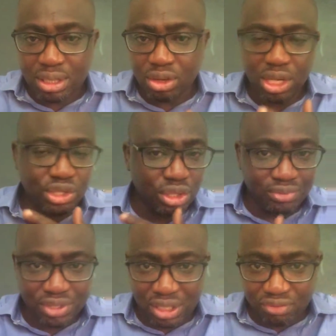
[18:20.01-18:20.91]
collection
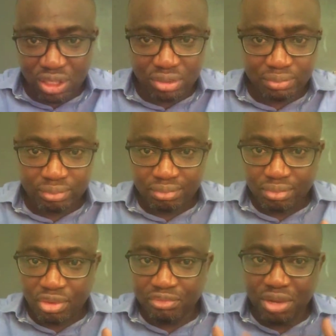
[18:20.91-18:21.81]
of CV,
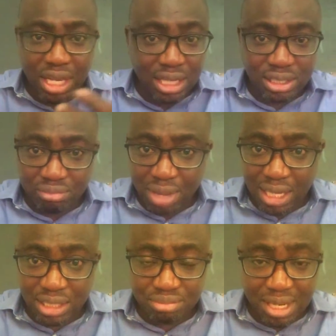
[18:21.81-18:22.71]
vacancy
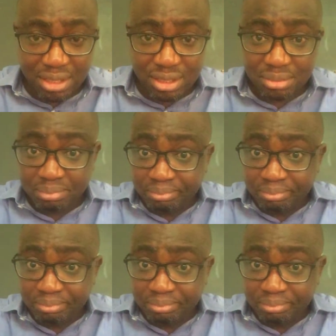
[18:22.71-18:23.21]
management,